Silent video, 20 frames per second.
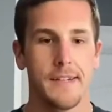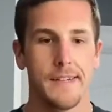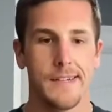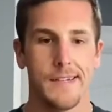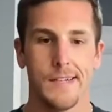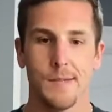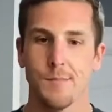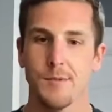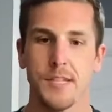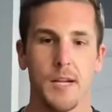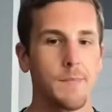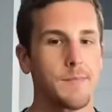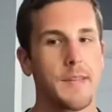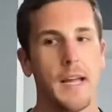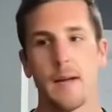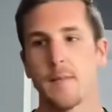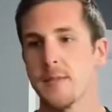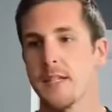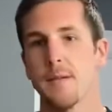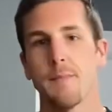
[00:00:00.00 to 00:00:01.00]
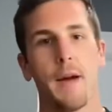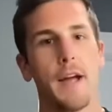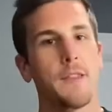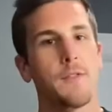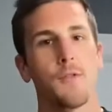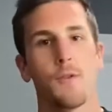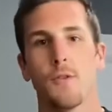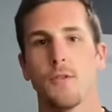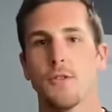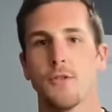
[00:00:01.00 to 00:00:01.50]
Um, sometimes they might
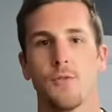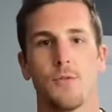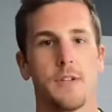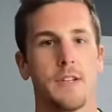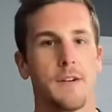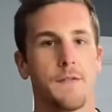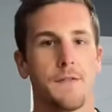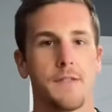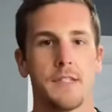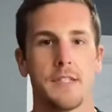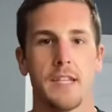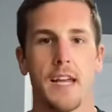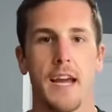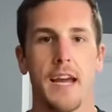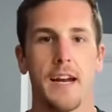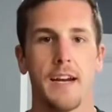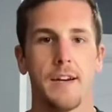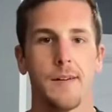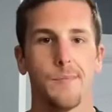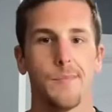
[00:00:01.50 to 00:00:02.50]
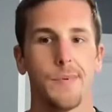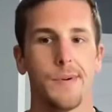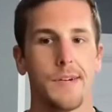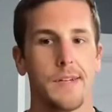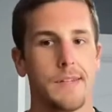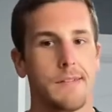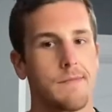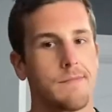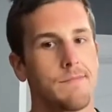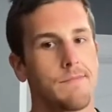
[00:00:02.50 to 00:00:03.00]
throw it to a different scanner,
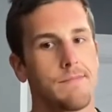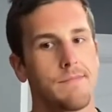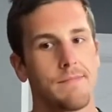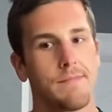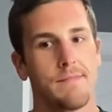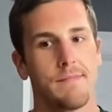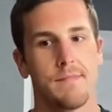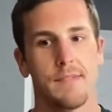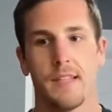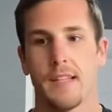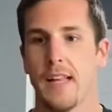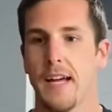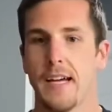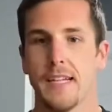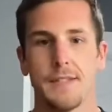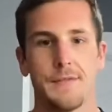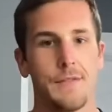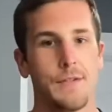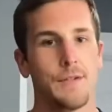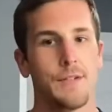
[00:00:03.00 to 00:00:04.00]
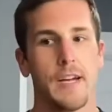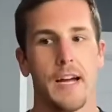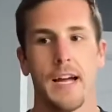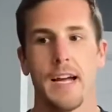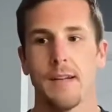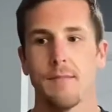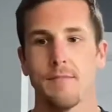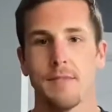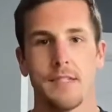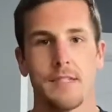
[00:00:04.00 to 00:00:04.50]
but the last few
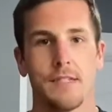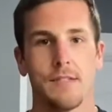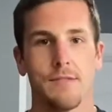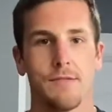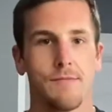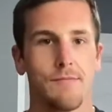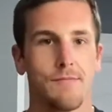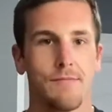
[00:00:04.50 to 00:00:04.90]
times it's